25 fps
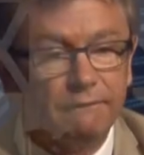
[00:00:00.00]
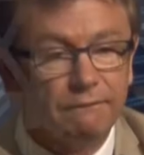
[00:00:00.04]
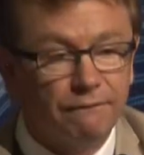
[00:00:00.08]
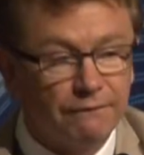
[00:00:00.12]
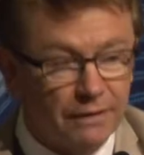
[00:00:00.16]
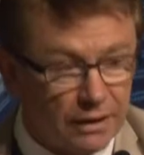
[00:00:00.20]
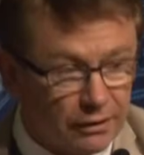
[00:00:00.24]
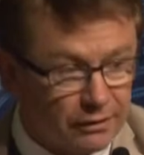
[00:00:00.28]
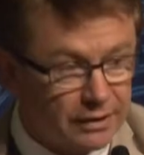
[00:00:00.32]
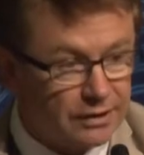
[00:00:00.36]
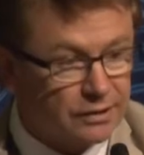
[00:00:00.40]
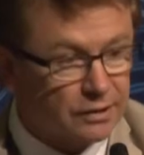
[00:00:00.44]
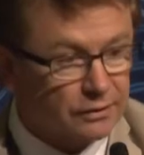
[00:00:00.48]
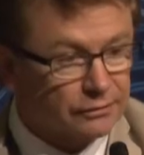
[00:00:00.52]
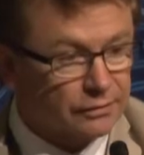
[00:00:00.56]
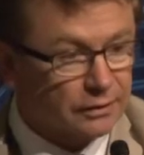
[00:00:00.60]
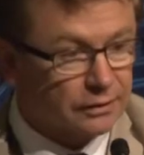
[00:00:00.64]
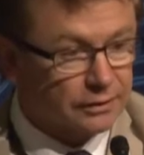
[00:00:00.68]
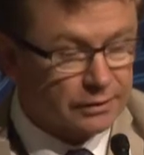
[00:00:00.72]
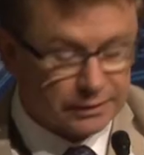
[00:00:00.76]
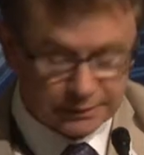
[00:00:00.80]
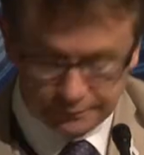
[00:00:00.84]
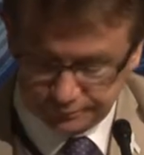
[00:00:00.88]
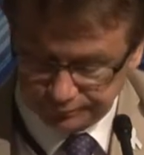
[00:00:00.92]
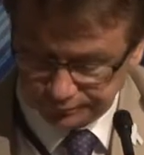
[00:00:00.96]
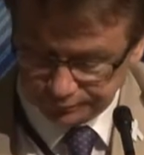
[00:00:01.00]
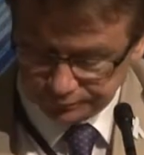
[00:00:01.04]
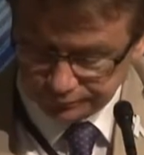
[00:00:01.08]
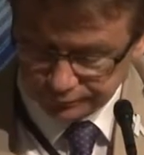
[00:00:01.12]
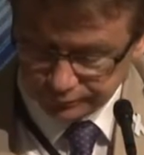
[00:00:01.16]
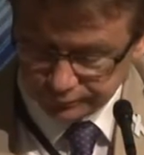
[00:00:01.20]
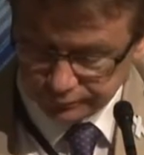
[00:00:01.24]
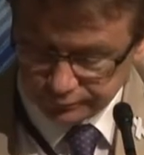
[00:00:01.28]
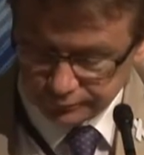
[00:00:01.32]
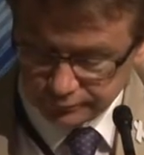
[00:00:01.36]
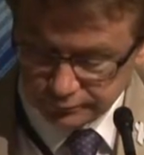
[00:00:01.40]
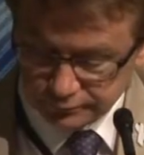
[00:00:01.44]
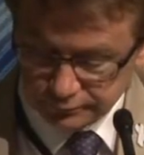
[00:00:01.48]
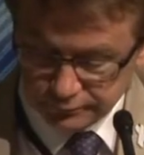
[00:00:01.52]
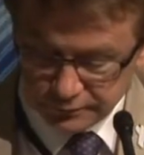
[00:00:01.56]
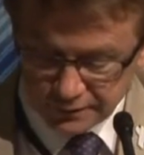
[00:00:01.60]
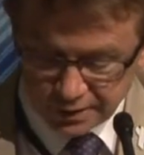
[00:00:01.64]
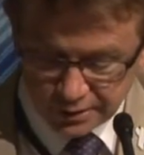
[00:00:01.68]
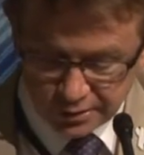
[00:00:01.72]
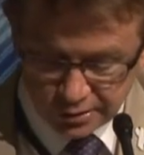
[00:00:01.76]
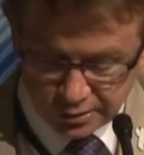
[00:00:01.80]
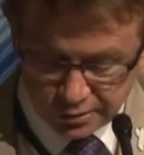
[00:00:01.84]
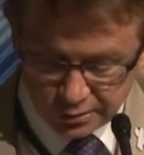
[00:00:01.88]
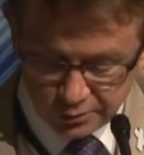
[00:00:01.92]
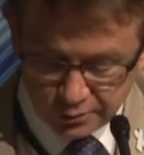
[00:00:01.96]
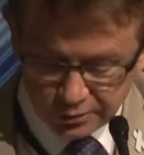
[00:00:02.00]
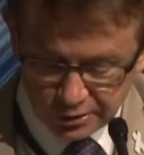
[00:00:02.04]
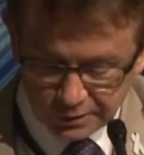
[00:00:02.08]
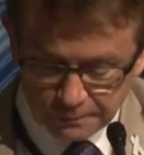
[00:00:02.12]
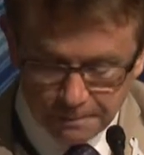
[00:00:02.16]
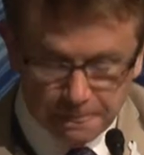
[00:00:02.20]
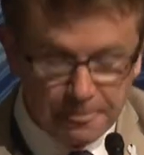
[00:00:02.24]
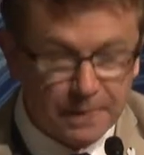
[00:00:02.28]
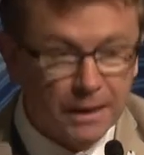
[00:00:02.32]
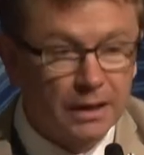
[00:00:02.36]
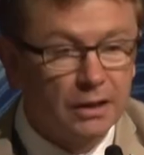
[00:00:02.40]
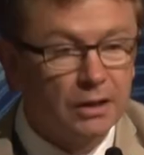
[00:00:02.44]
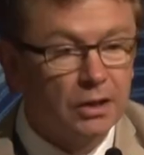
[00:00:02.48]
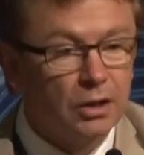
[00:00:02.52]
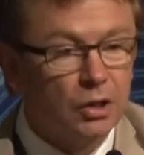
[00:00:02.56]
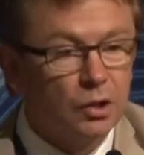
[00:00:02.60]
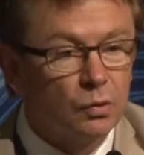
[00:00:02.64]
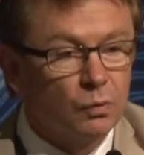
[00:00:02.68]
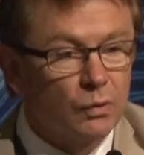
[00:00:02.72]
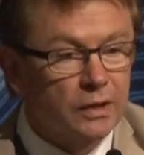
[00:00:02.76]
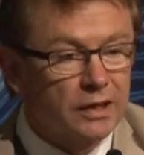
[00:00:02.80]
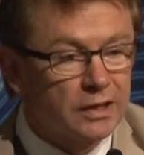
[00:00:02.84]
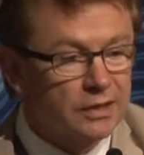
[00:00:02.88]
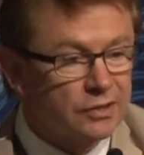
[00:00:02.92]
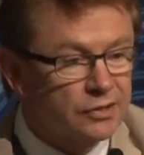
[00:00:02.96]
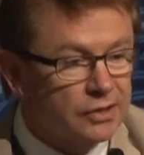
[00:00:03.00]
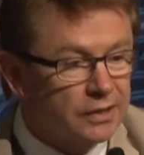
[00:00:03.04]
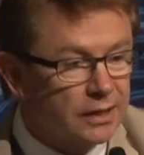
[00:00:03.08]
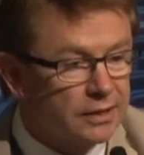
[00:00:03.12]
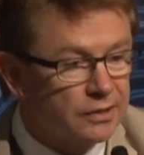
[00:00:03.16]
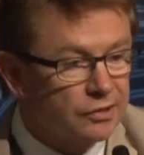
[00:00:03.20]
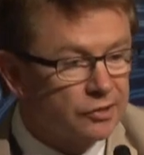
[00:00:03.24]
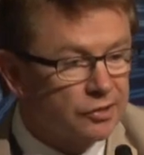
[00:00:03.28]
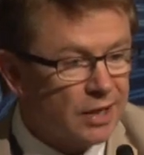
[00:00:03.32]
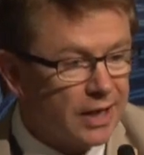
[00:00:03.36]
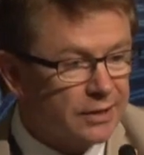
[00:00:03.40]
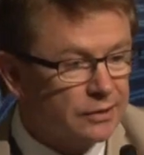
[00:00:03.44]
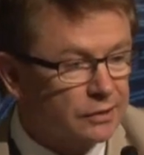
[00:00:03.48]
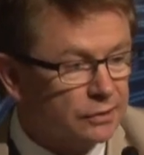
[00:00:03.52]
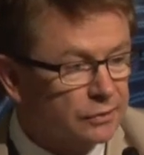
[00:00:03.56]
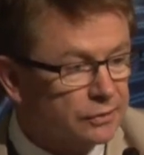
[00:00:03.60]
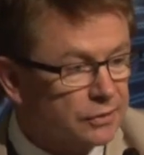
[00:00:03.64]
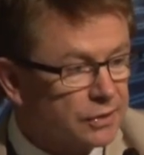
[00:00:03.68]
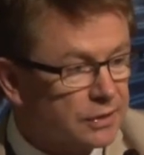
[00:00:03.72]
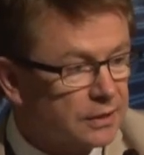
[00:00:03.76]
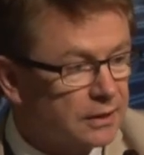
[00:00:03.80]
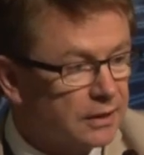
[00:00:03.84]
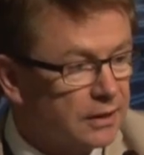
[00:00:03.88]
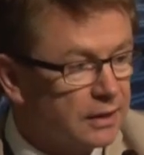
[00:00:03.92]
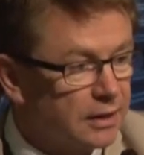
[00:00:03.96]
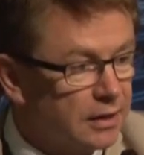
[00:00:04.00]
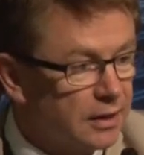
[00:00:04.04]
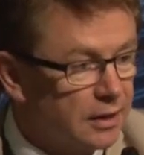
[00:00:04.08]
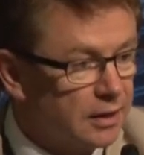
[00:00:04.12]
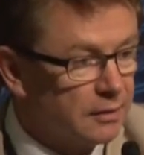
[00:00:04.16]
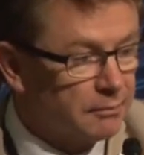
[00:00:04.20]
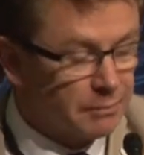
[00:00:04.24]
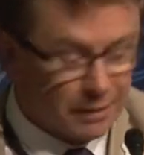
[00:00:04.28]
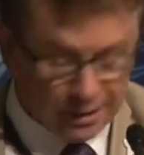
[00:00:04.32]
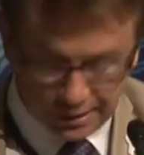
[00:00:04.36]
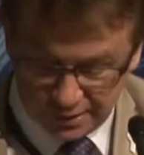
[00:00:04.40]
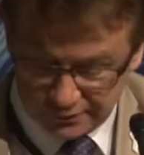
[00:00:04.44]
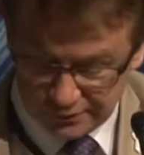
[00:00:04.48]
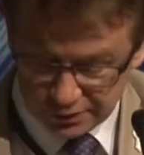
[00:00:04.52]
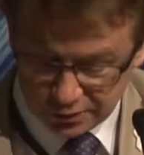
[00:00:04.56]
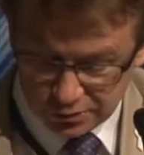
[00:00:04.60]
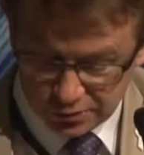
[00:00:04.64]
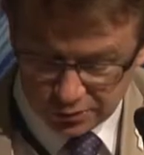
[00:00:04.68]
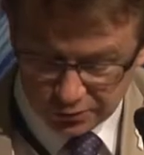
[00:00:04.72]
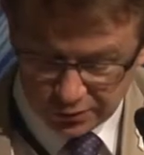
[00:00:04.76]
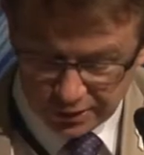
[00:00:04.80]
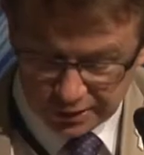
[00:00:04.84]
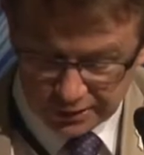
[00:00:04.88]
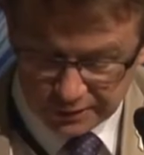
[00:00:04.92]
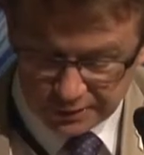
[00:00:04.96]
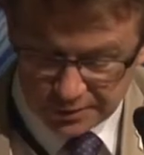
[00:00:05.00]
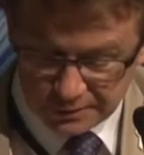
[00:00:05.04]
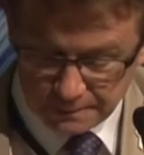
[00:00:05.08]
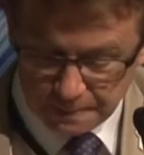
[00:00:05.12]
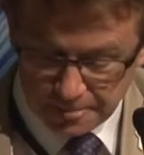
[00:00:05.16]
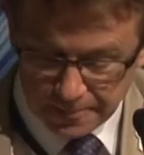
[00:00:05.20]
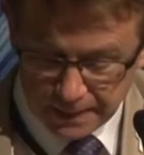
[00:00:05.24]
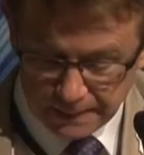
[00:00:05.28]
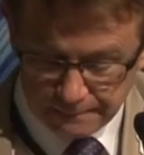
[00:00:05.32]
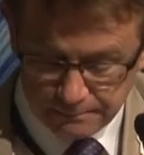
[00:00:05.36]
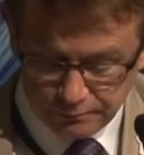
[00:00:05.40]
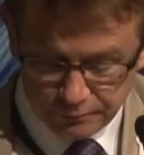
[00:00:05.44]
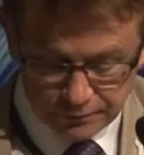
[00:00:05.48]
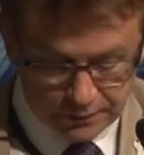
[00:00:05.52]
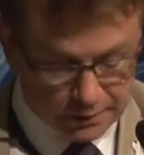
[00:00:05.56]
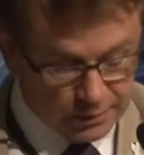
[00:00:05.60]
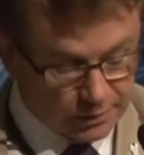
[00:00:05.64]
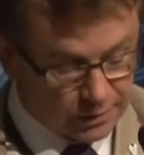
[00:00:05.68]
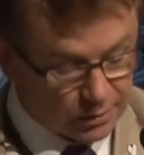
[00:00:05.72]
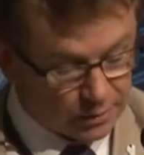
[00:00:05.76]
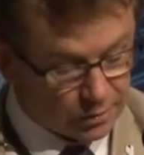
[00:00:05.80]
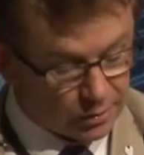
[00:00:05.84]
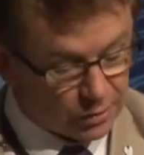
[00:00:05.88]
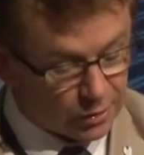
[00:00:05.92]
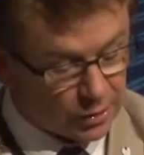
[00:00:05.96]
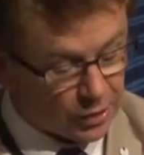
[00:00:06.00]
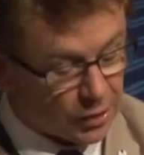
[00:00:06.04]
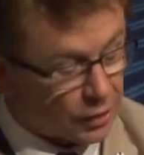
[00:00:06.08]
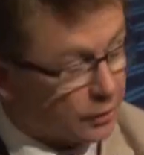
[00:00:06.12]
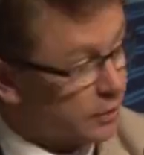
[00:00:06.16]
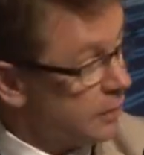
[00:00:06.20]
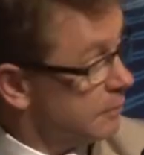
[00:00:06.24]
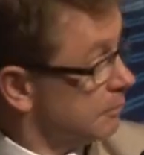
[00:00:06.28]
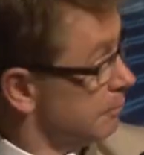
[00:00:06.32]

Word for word: very different. Children were considered chattels by the Victorians. Early